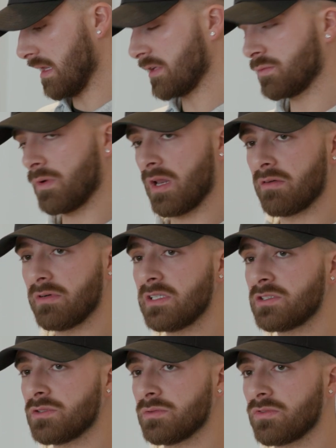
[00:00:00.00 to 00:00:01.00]
That's one of the
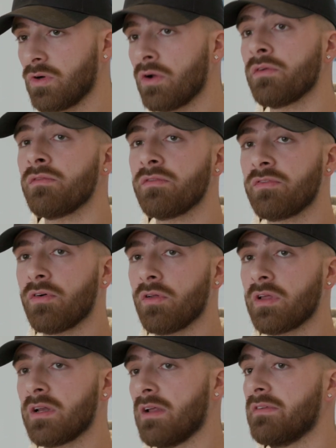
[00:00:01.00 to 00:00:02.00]
reasons we've gone for
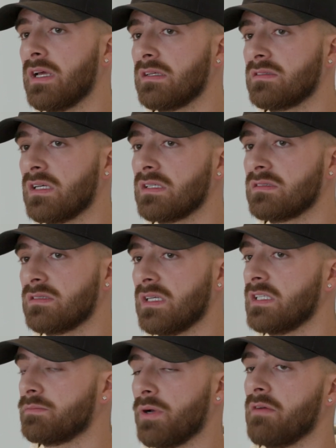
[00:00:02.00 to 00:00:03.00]
the Caleffi XS.
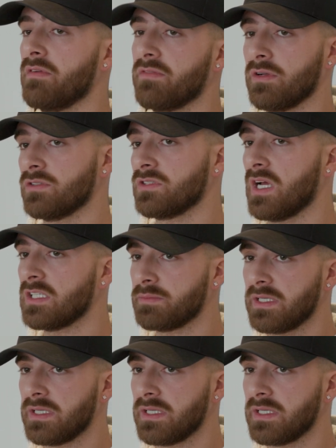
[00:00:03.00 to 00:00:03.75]
It's perfect for those tight